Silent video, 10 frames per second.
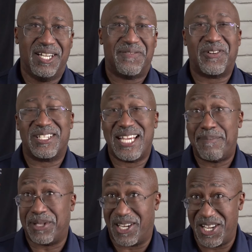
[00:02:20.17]
For
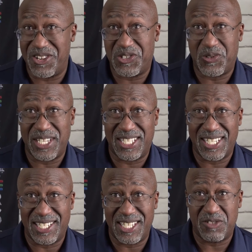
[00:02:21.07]
example, a
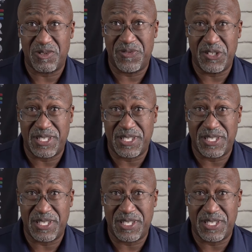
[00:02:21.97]
126-inch review